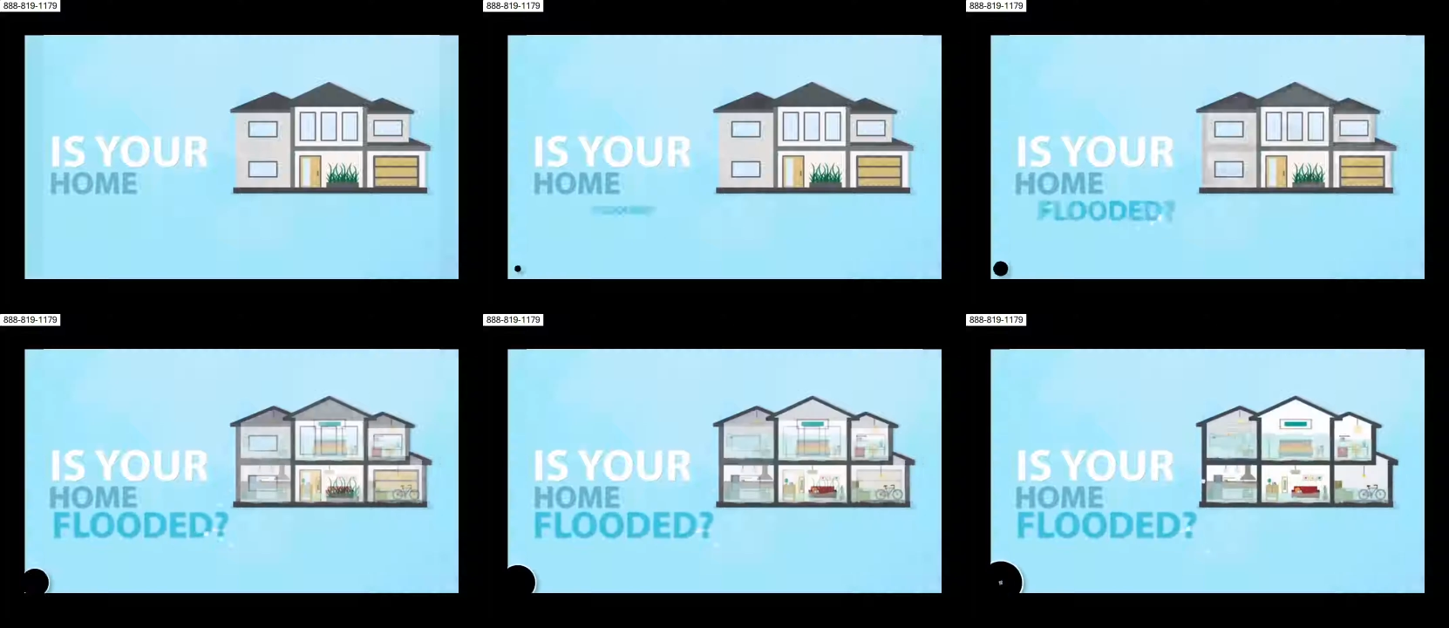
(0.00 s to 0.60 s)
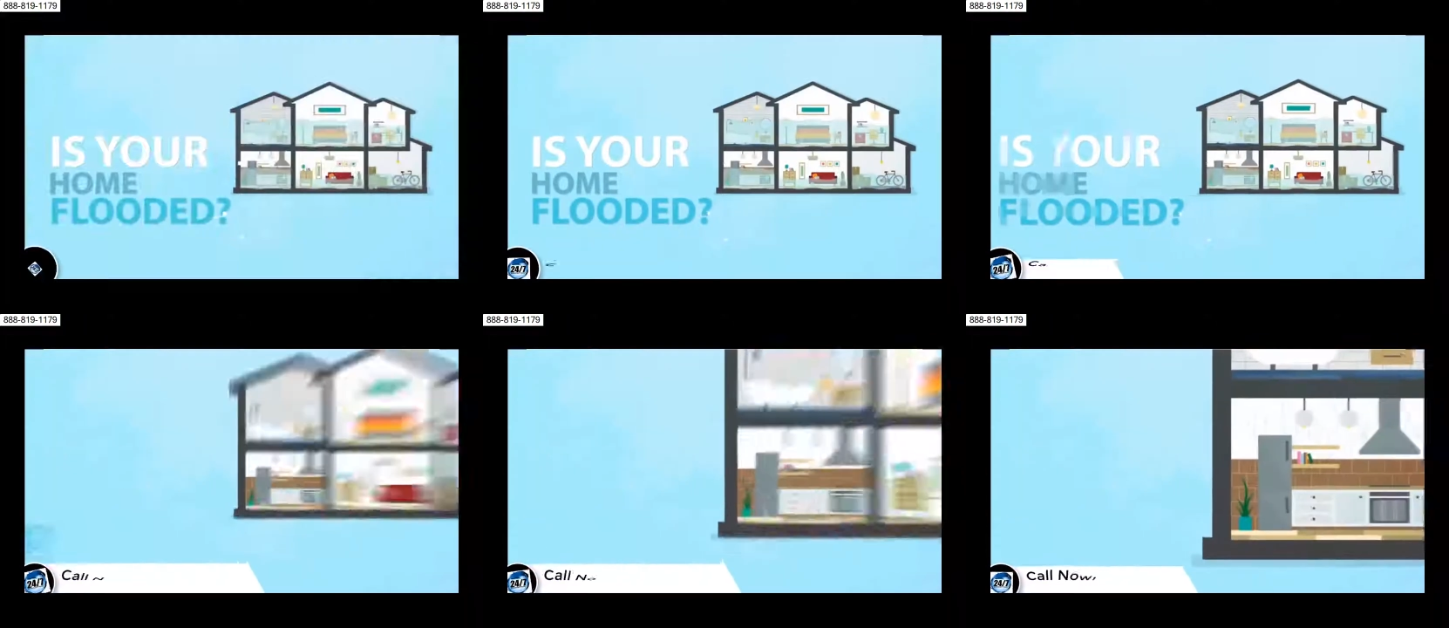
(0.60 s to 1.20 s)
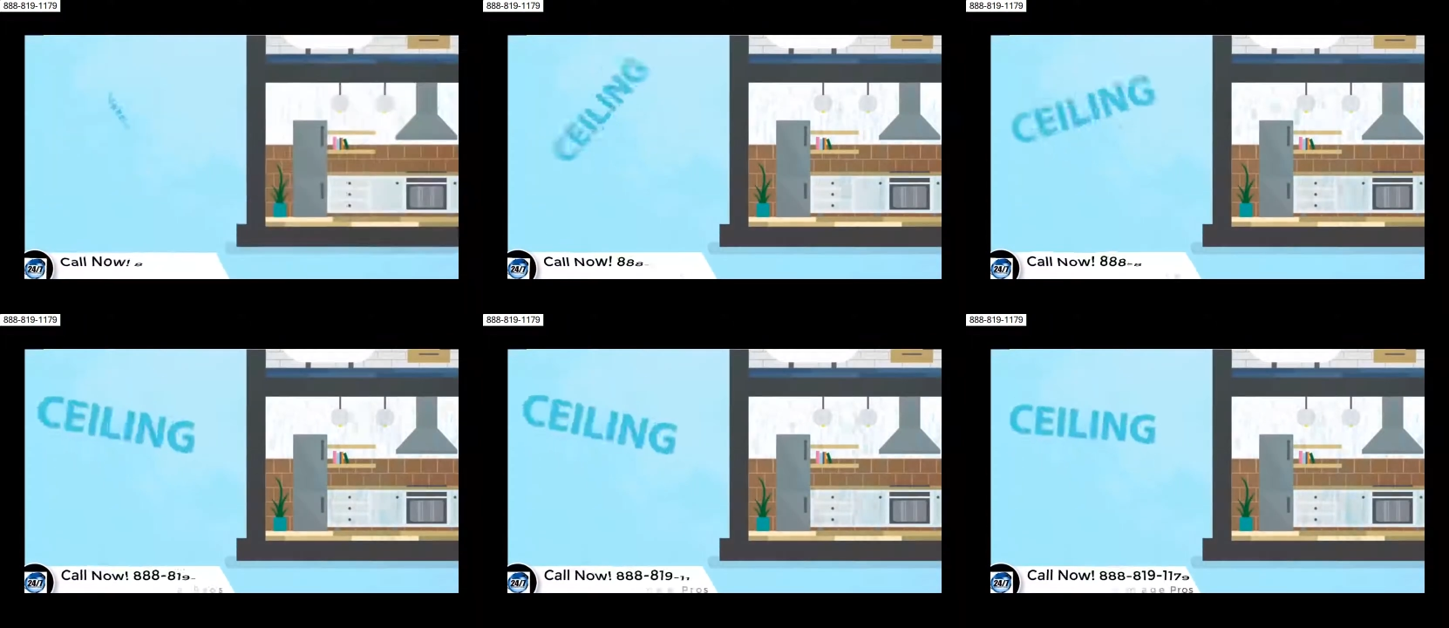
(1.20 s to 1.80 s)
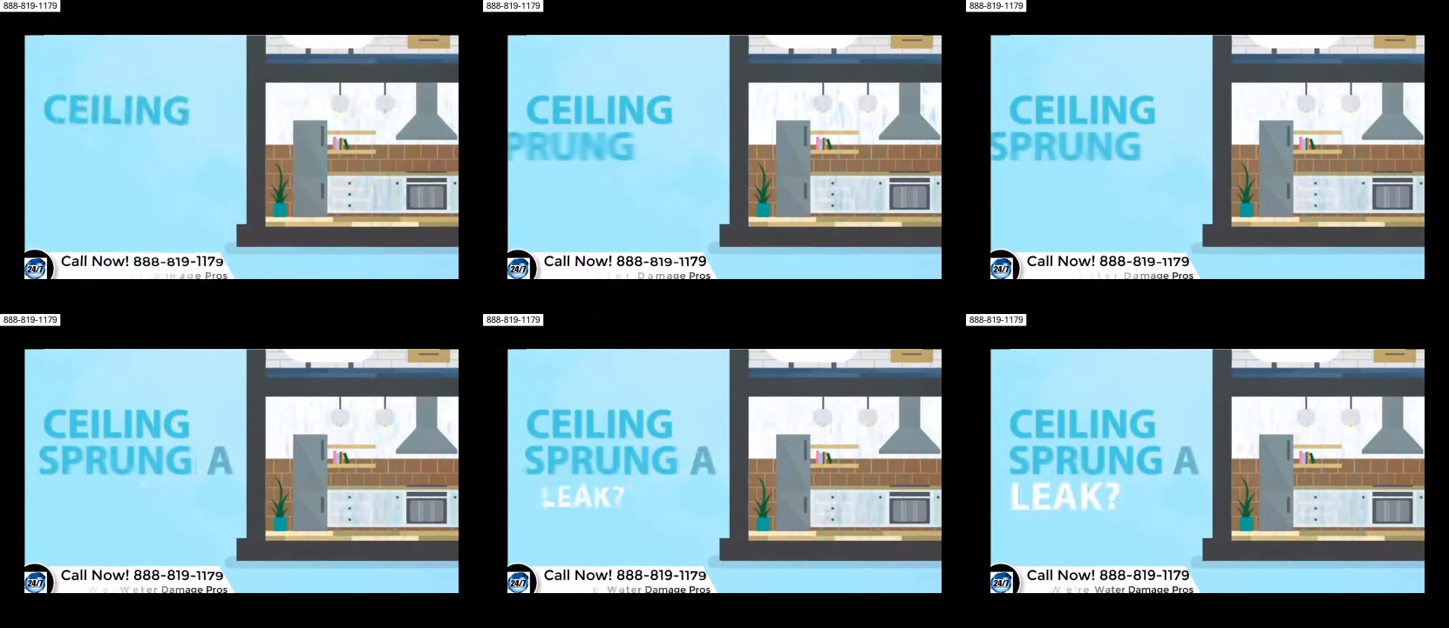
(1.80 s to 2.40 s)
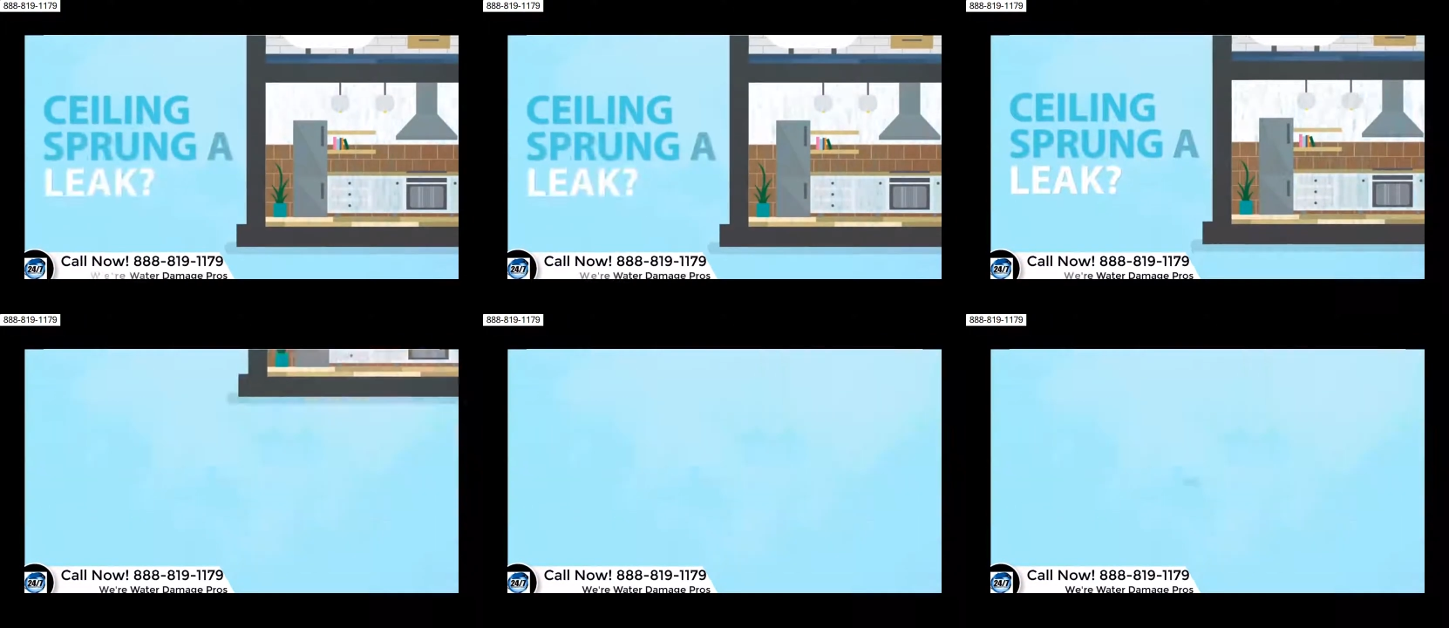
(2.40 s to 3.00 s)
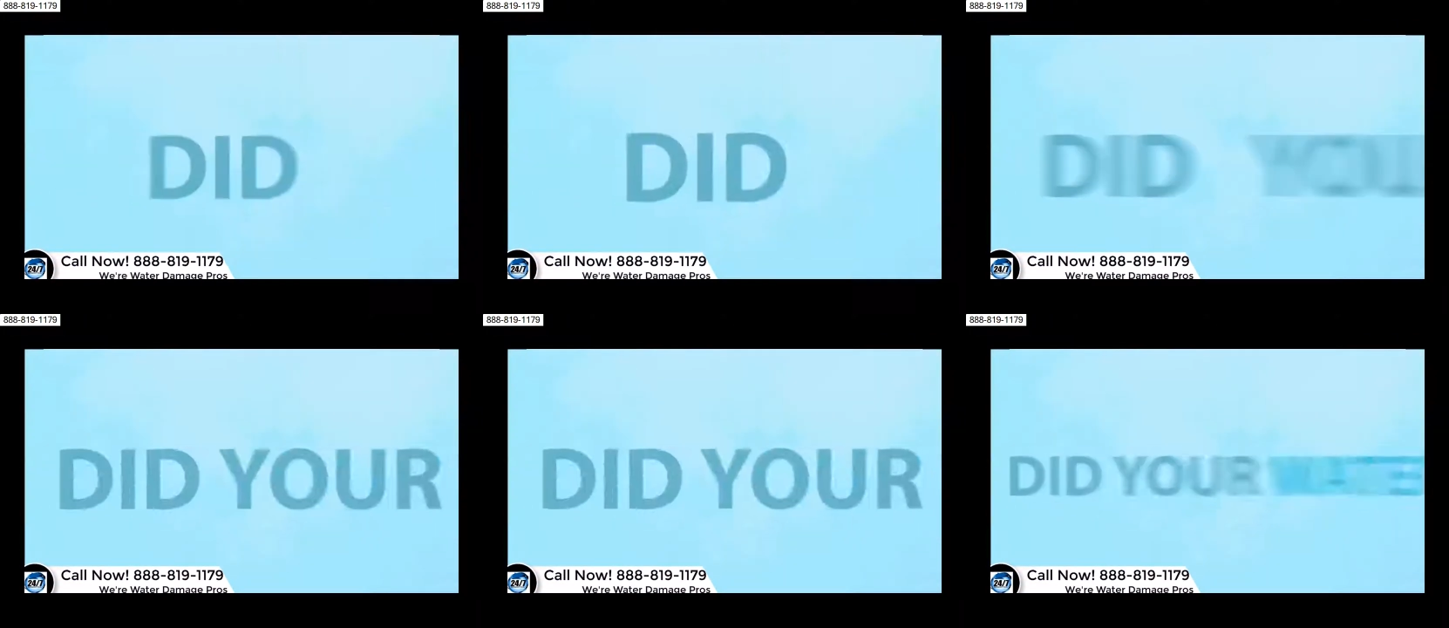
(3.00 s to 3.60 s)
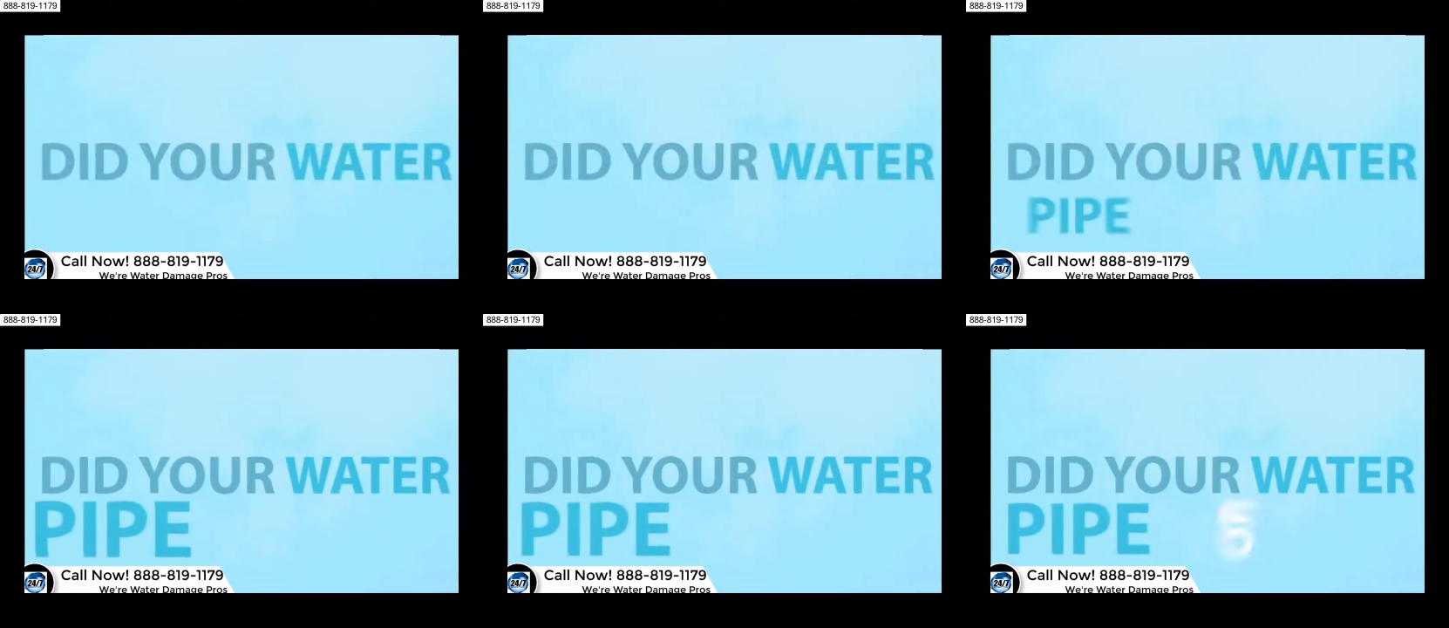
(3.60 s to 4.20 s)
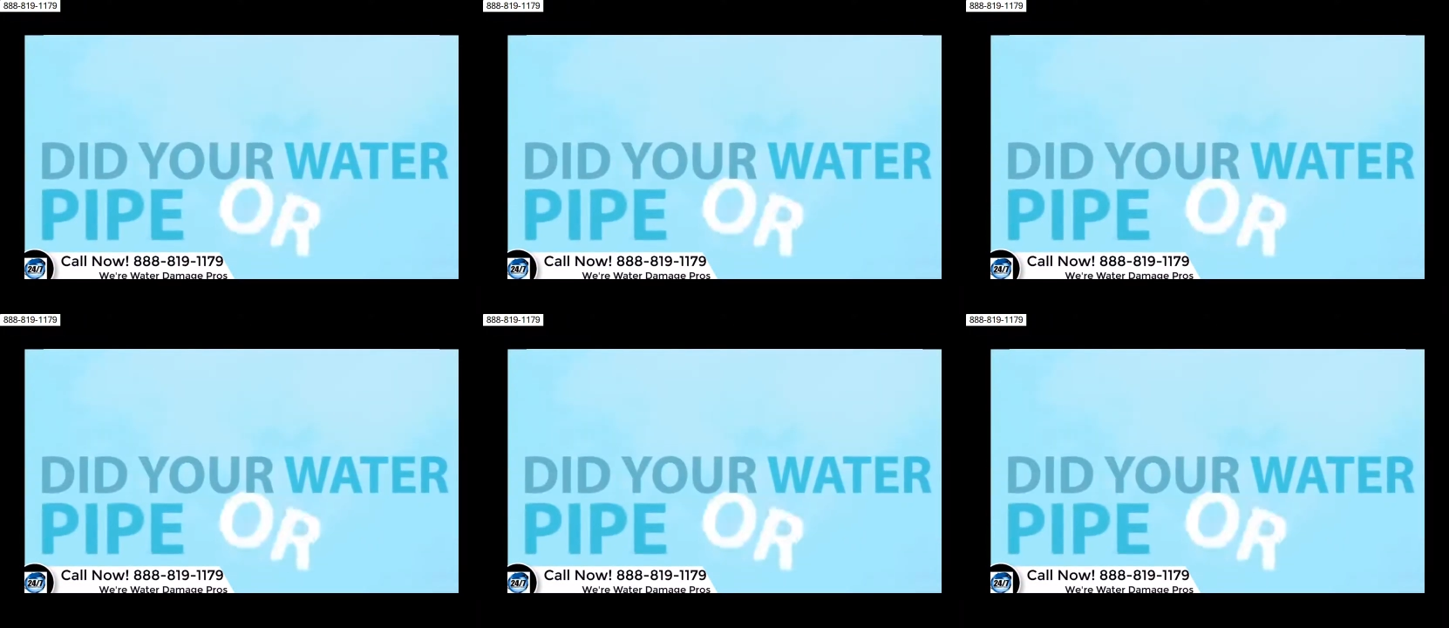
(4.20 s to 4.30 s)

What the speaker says: No face is visible, so there are no lips to read.